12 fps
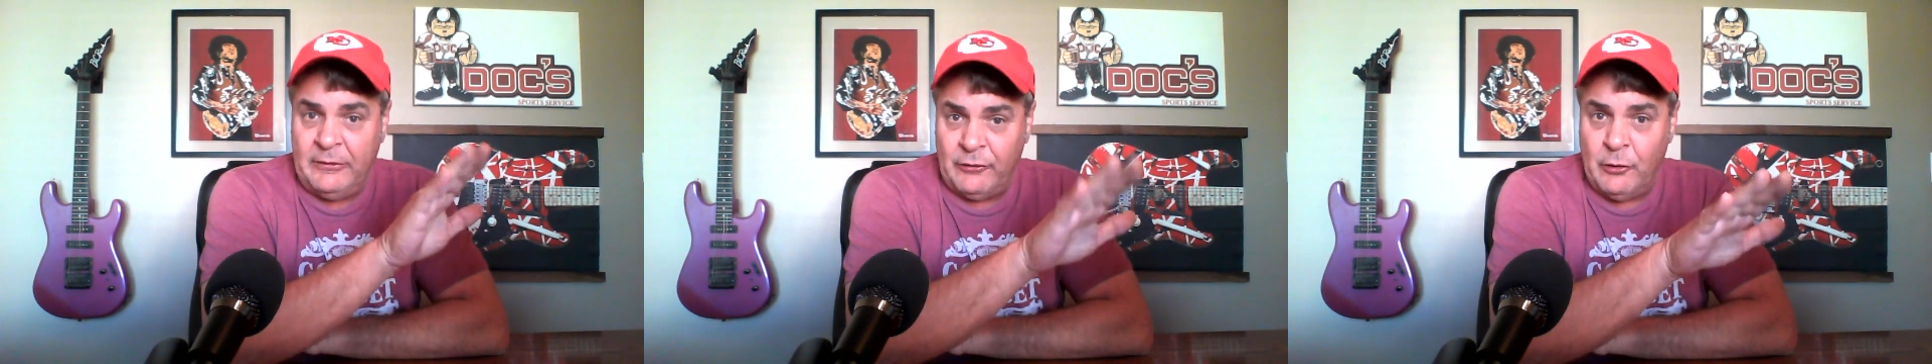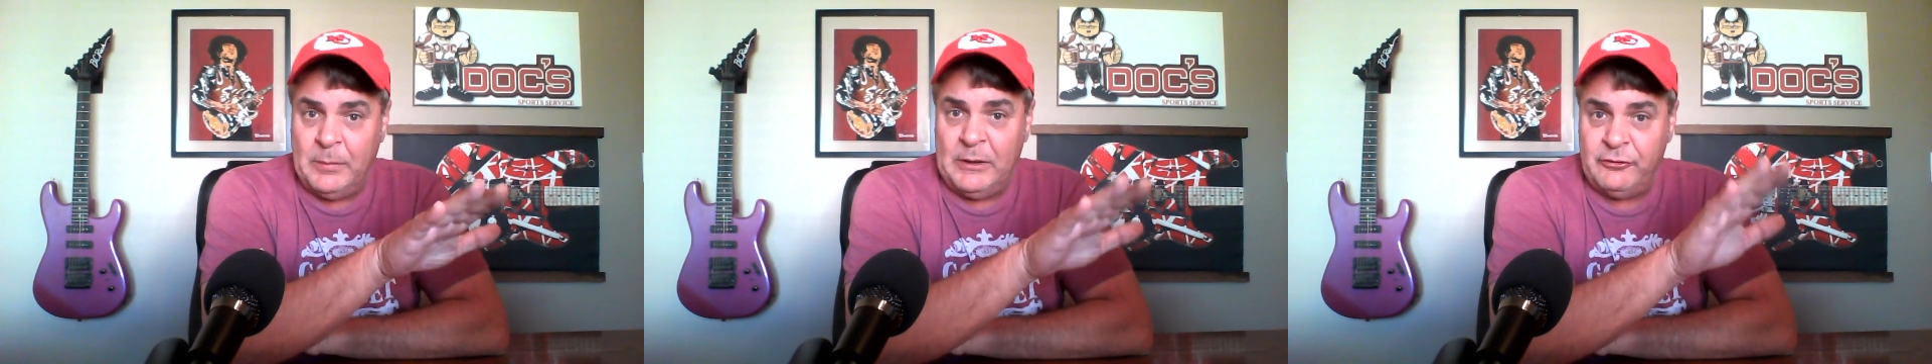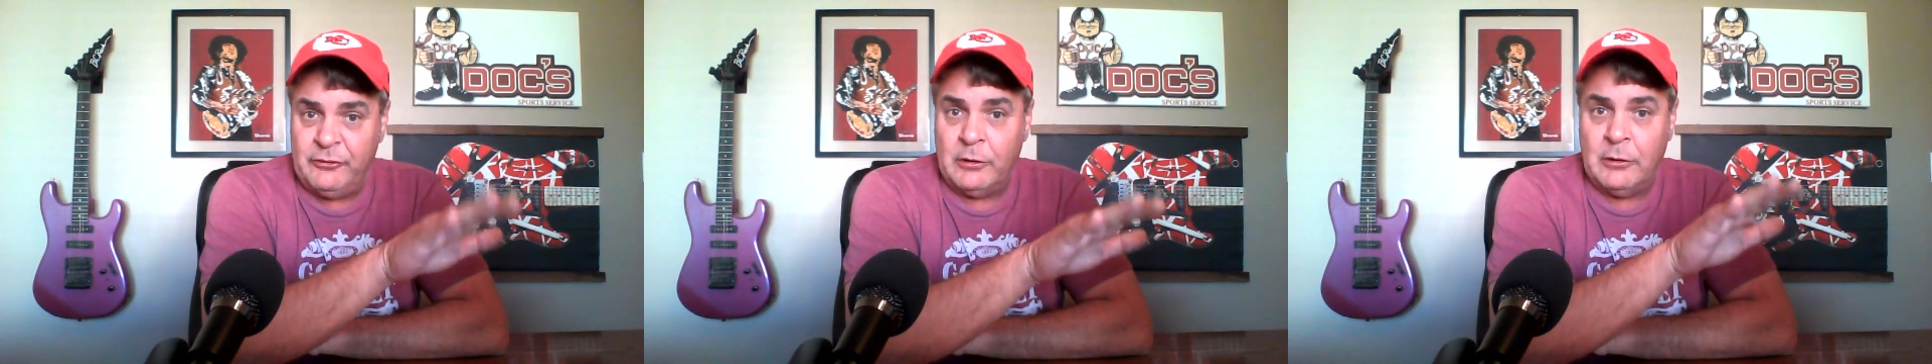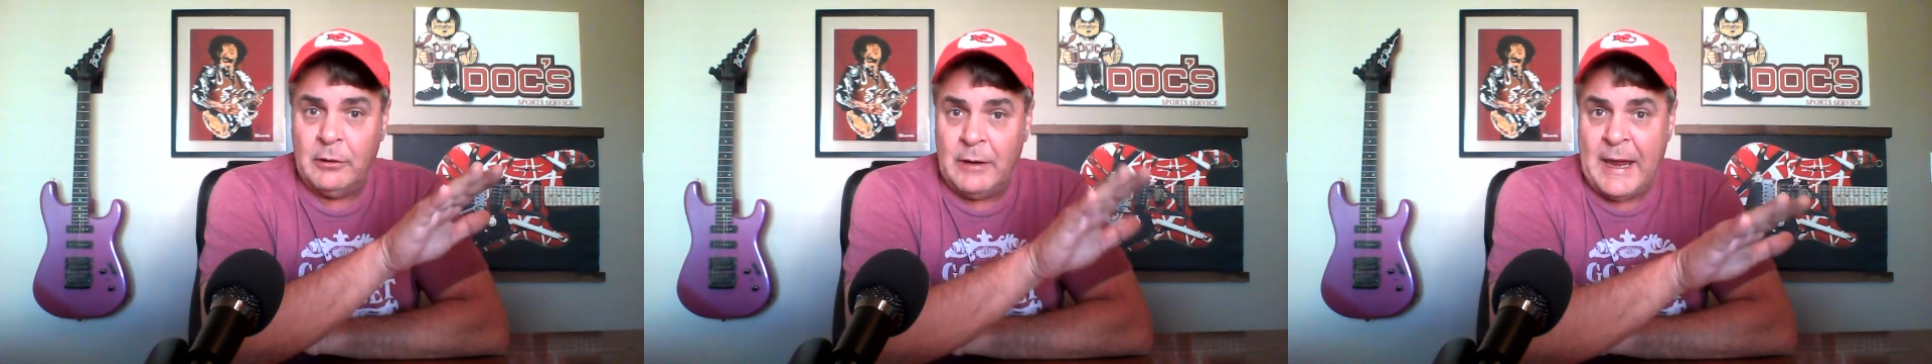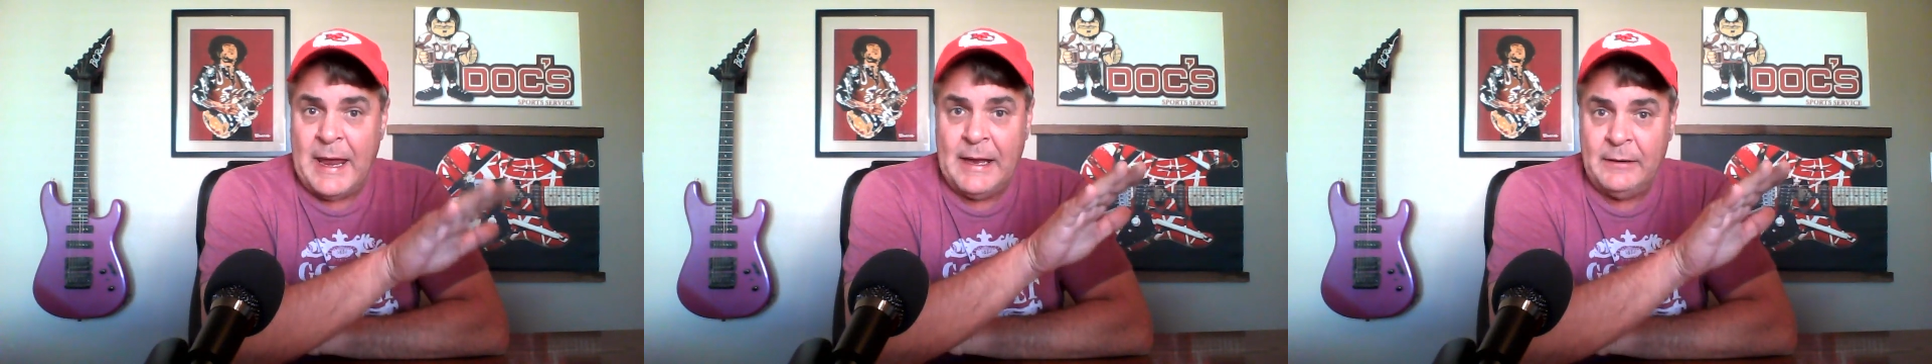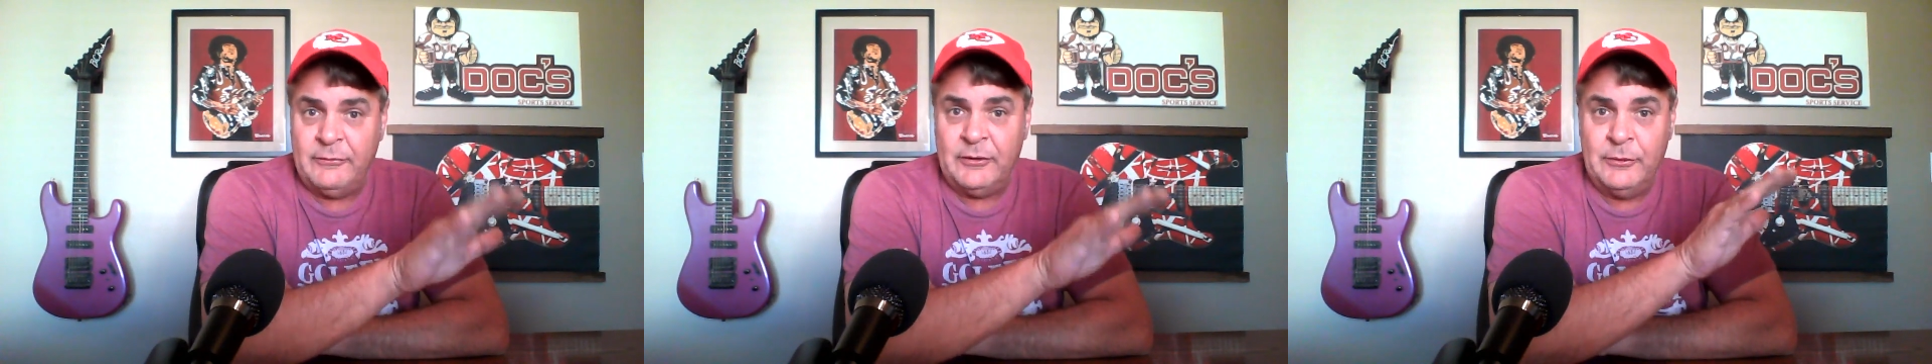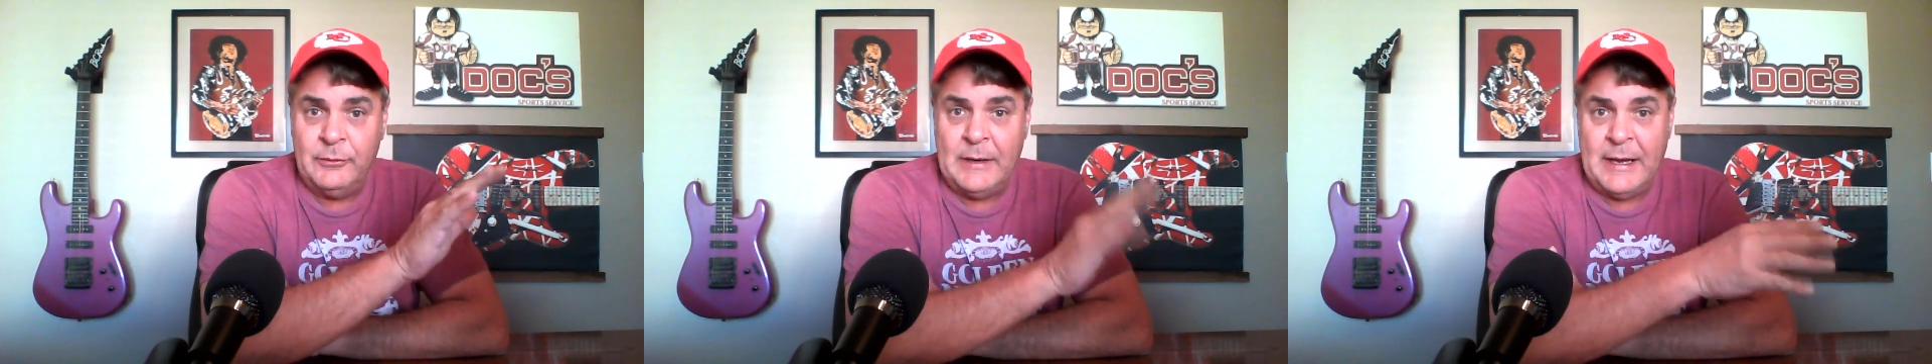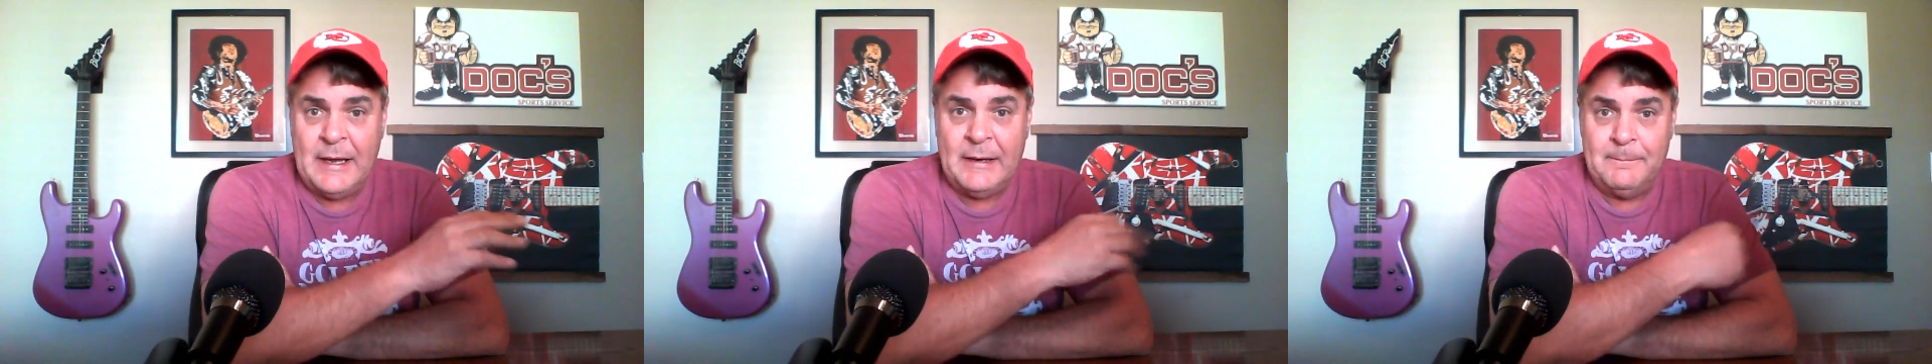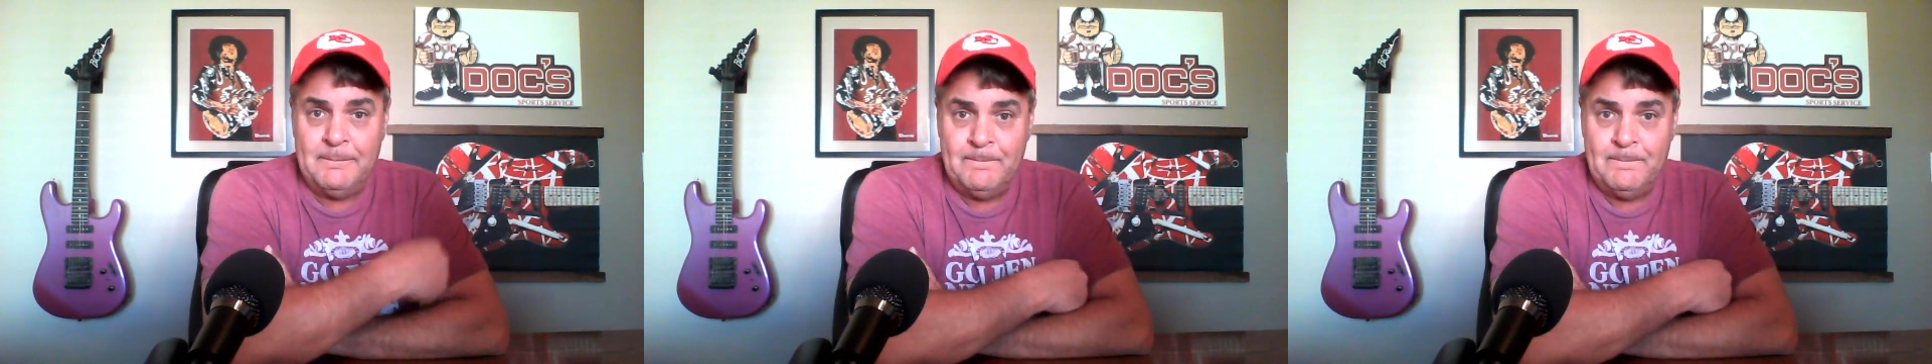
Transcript: So be sure and tune in.